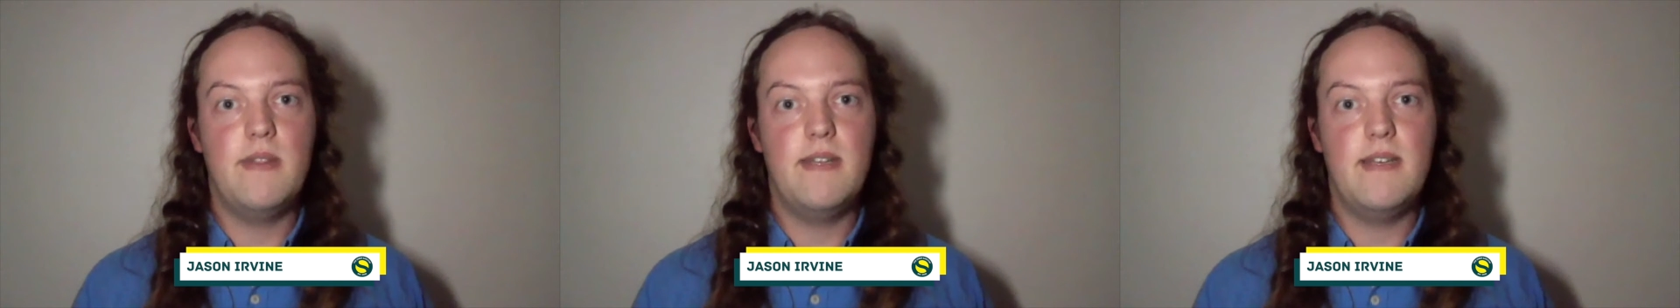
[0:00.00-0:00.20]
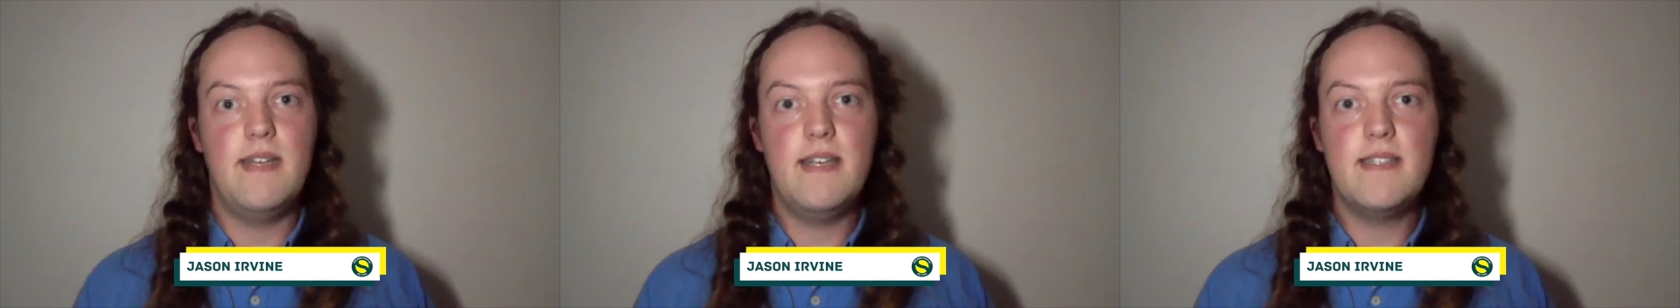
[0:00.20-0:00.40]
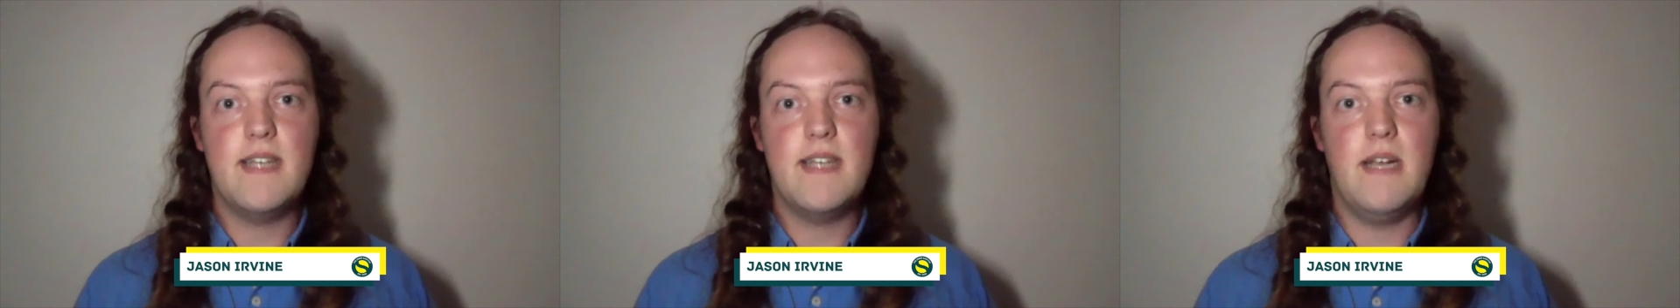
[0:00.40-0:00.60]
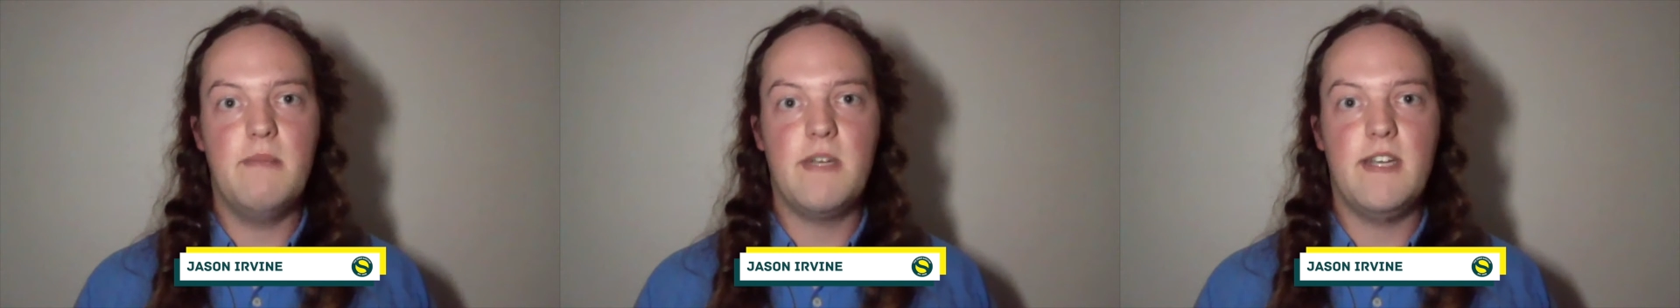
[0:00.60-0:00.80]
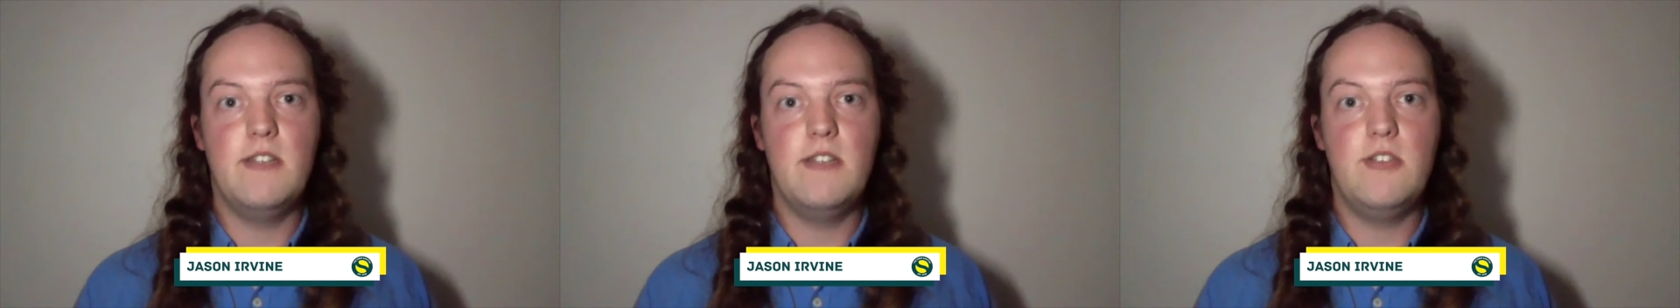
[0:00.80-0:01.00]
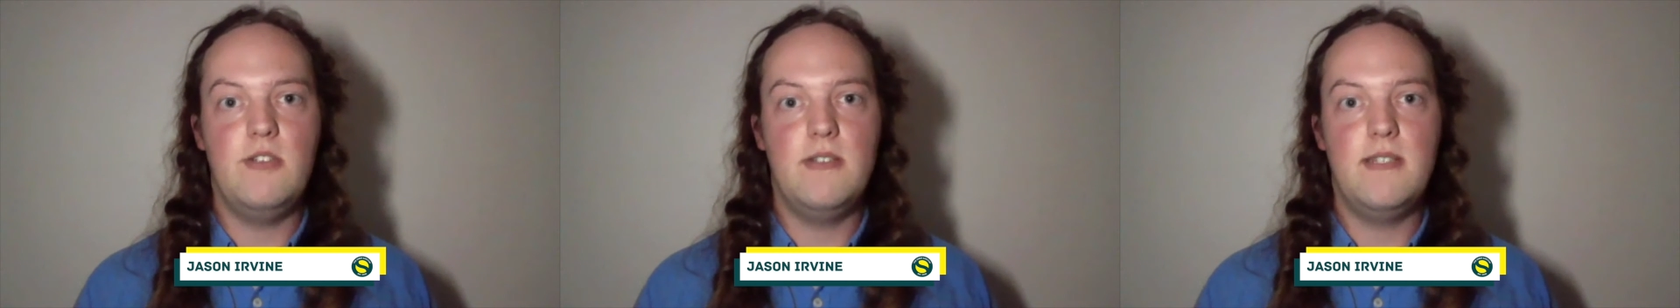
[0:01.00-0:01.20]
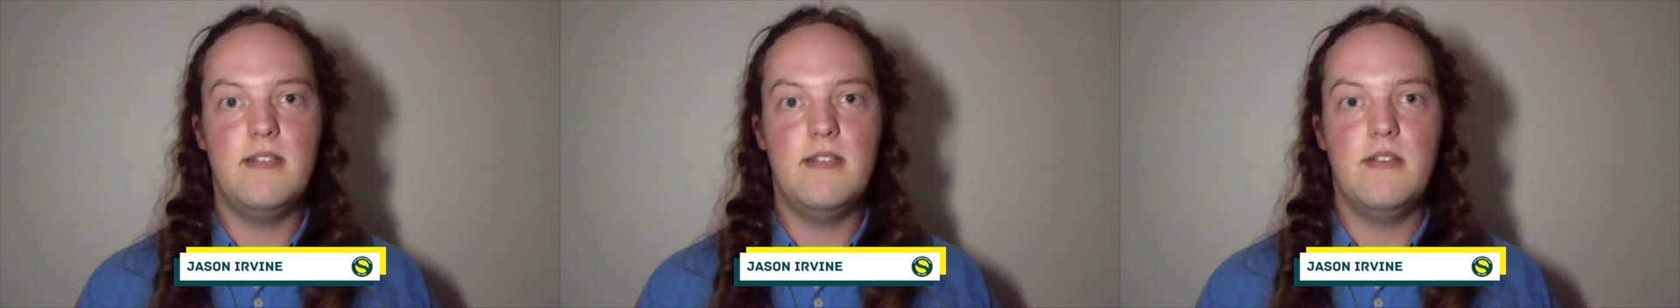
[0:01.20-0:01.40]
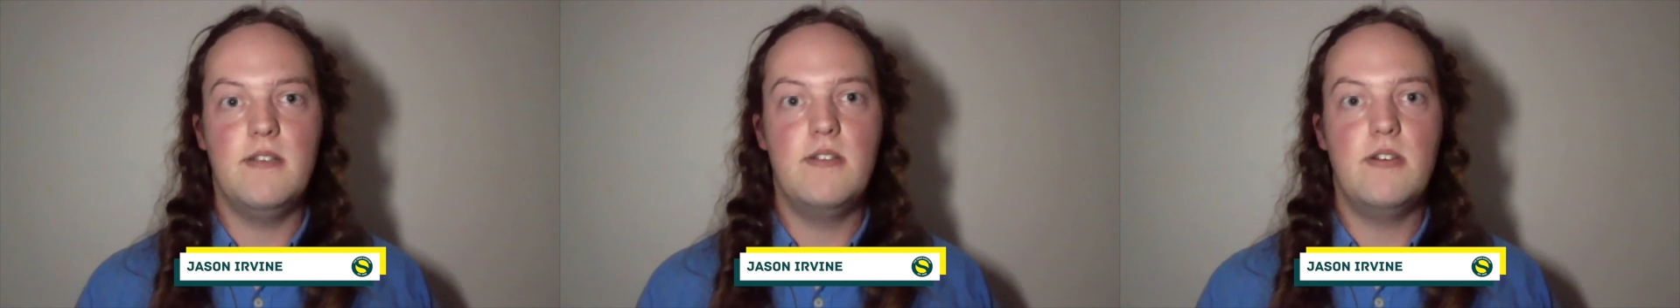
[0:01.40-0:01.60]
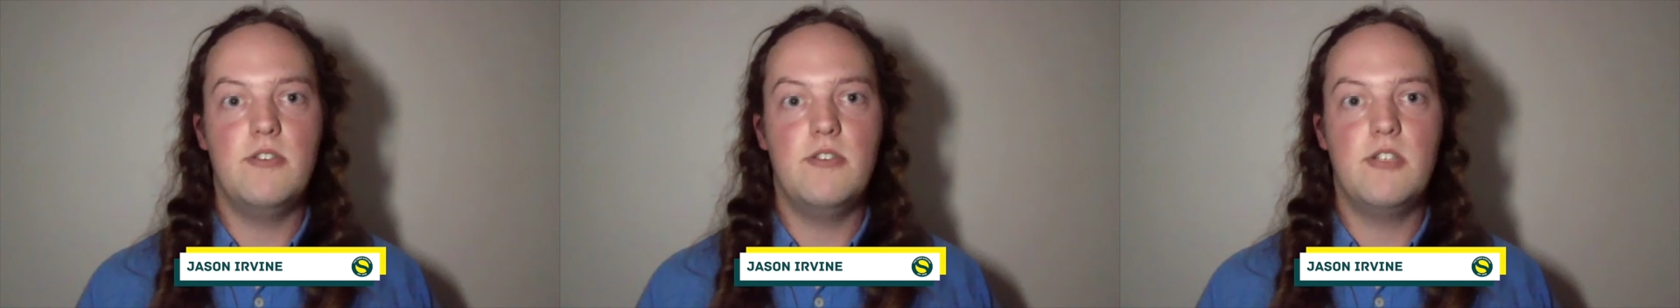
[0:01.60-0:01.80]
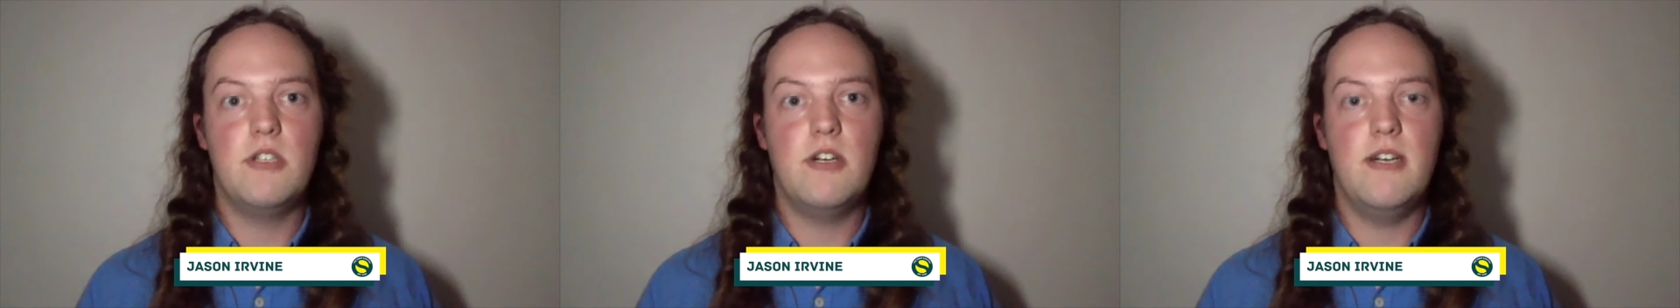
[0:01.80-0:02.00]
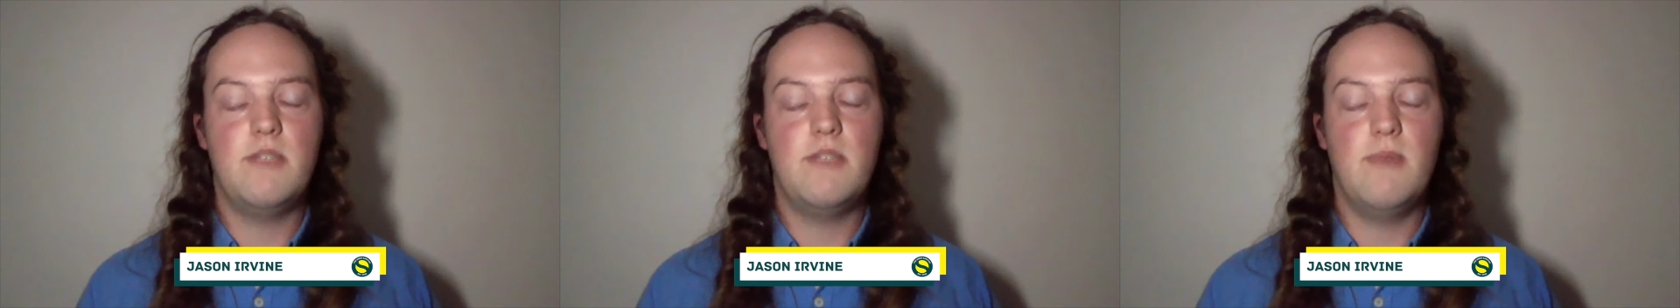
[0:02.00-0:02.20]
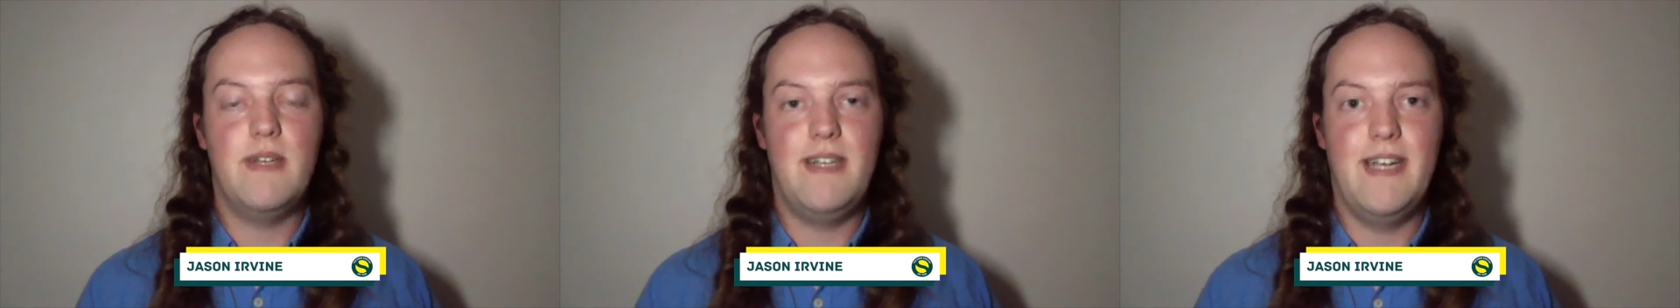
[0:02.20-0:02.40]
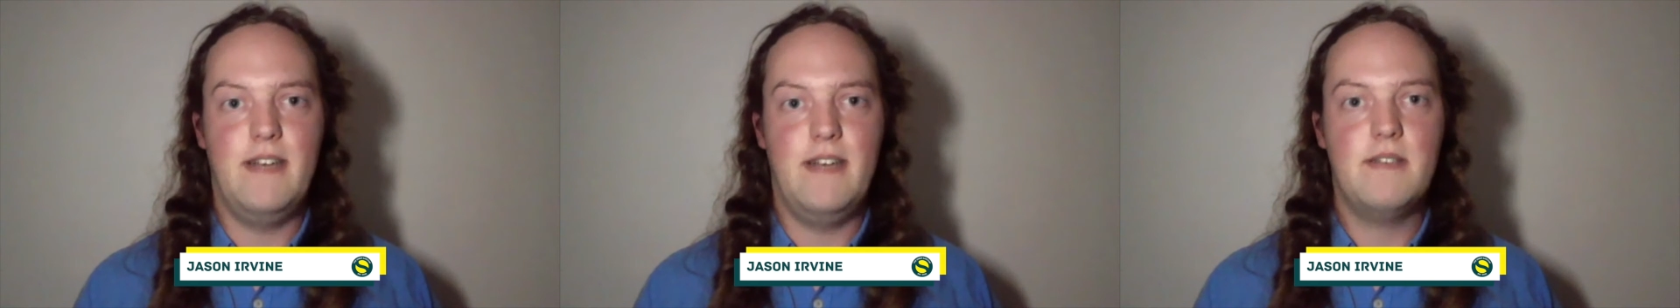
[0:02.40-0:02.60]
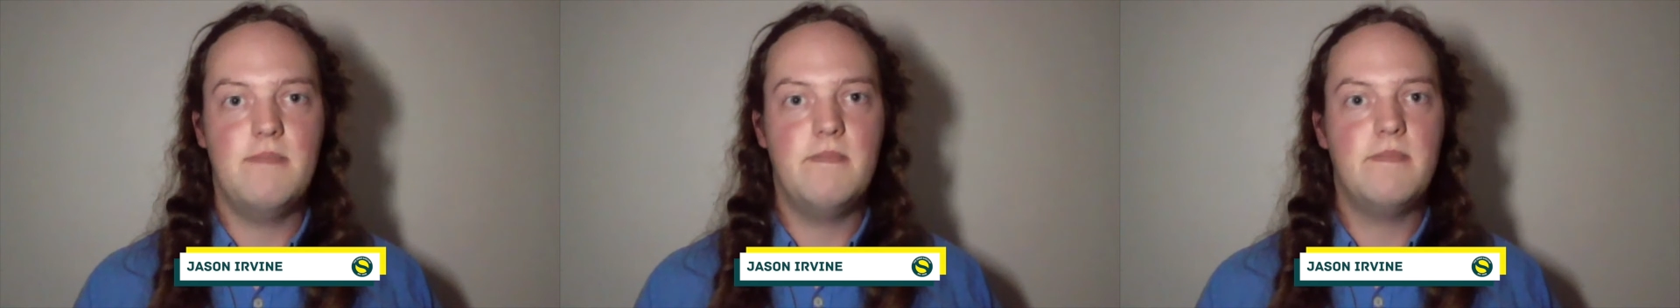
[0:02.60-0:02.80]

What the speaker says: with their next game against New Zealand on July 28.